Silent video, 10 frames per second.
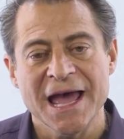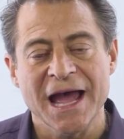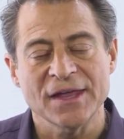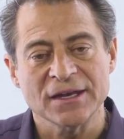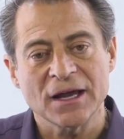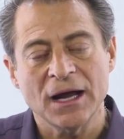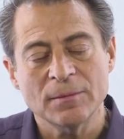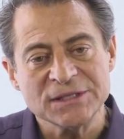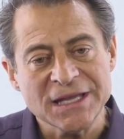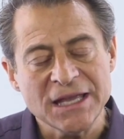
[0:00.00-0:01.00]
and then
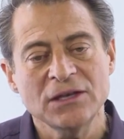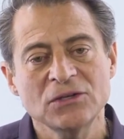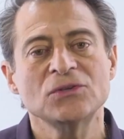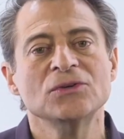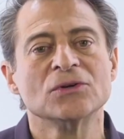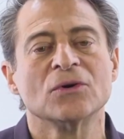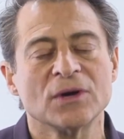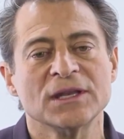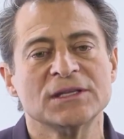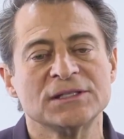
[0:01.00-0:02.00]
comes into your
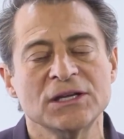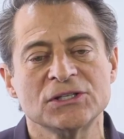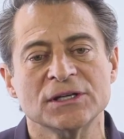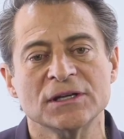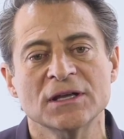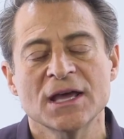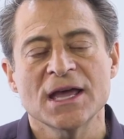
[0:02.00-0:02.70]
organization